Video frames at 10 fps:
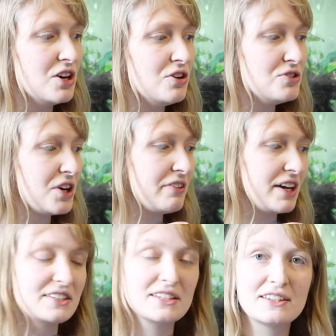who
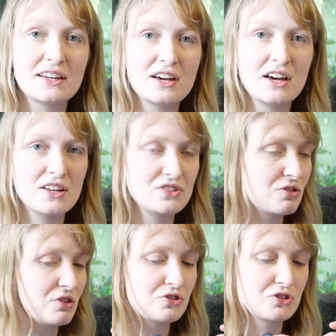directed the
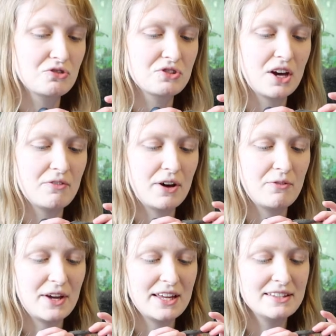Zoological
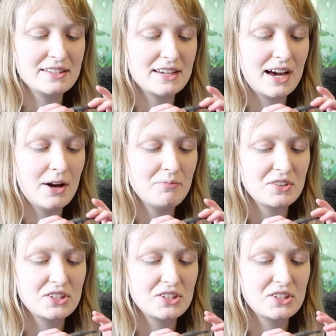Survey of India.